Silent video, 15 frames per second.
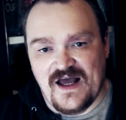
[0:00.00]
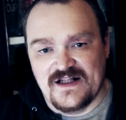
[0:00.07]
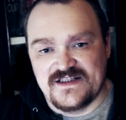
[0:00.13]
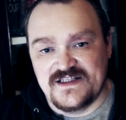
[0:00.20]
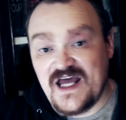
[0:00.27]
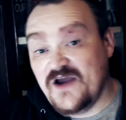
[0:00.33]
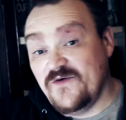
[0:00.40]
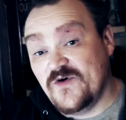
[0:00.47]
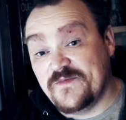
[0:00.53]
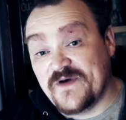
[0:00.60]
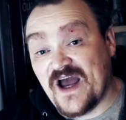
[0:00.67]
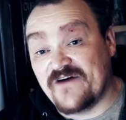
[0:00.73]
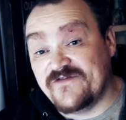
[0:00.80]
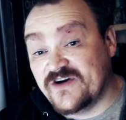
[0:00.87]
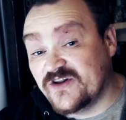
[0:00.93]
Today we'll
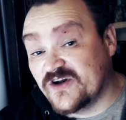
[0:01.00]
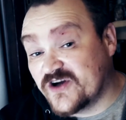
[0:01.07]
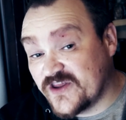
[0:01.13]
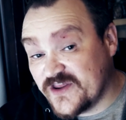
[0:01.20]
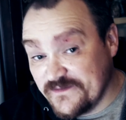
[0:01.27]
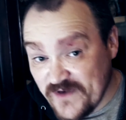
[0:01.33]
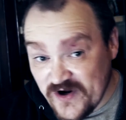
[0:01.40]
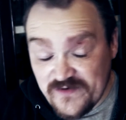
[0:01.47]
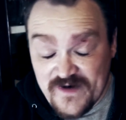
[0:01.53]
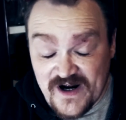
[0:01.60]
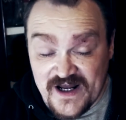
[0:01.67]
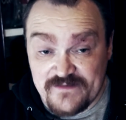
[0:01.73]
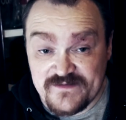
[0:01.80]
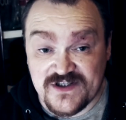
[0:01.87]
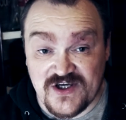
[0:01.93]
be having a look at the Moonman
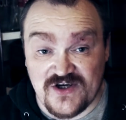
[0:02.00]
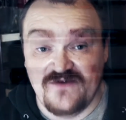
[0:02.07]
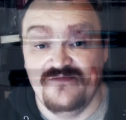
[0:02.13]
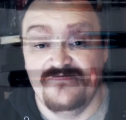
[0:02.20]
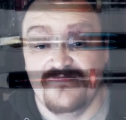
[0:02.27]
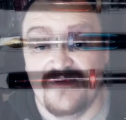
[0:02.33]
M2